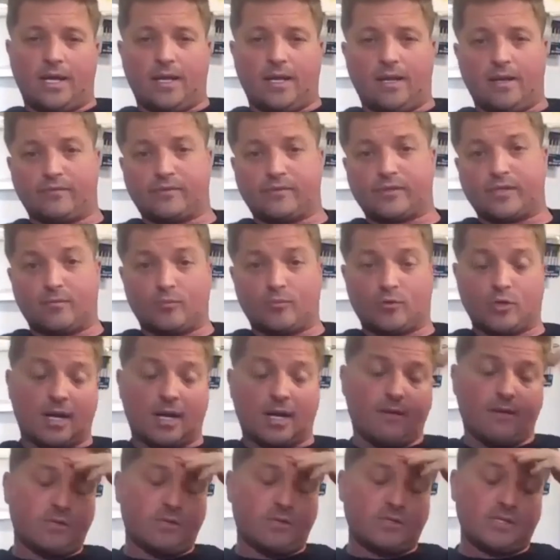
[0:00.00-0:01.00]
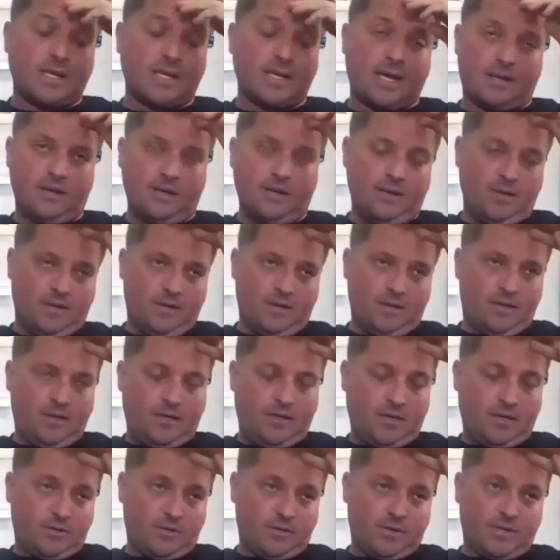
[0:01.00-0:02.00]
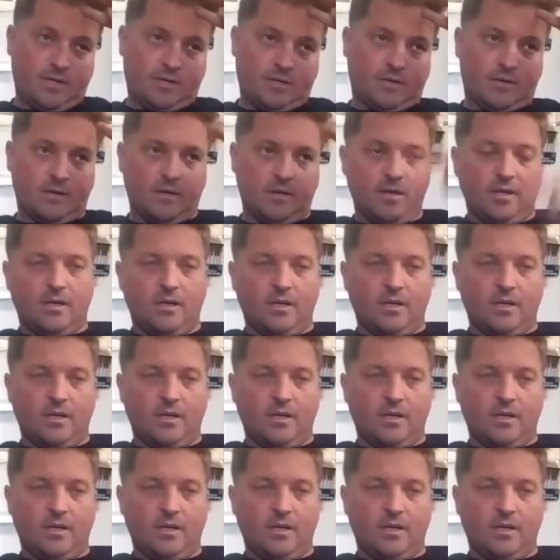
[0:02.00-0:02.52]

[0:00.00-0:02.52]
You have some drivers that, you know, they're,